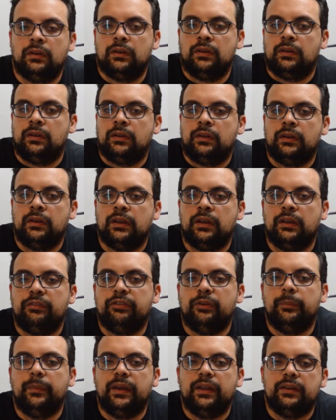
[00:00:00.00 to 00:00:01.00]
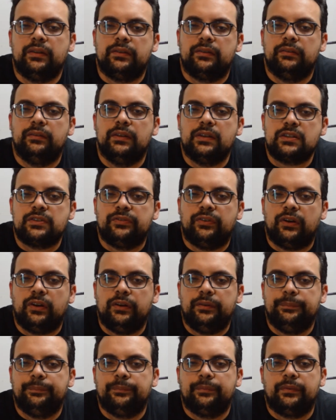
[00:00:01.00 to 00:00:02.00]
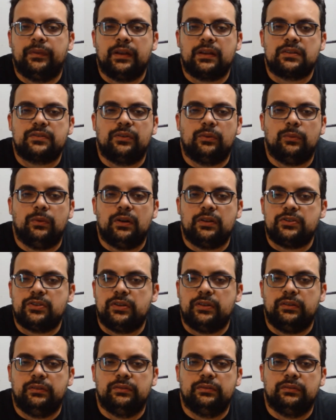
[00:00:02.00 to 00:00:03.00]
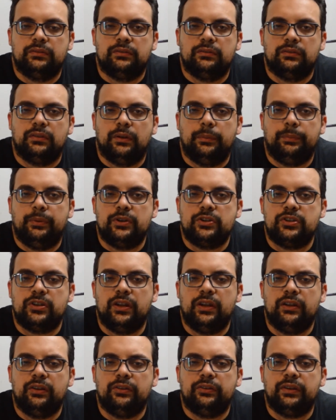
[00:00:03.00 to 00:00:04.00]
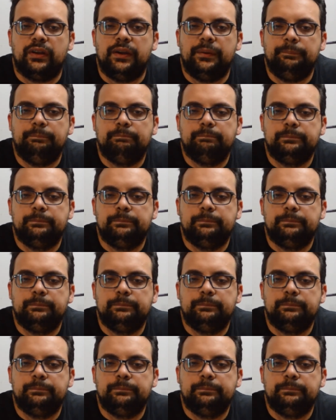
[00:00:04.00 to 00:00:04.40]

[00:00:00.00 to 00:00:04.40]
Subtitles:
If you made it this far, thanks for watching. Appreciate your time.